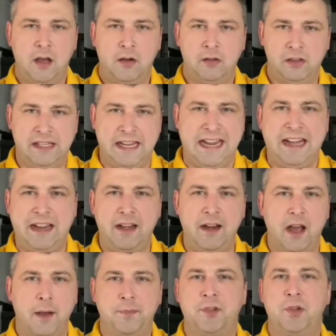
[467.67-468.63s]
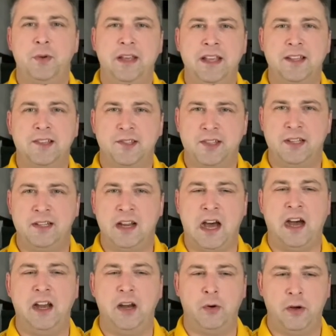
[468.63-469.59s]
leading up to his
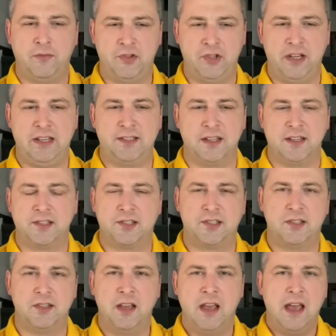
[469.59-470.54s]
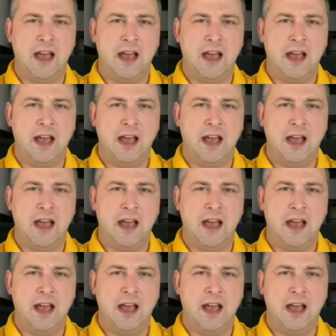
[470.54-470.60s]
denial of Jesus,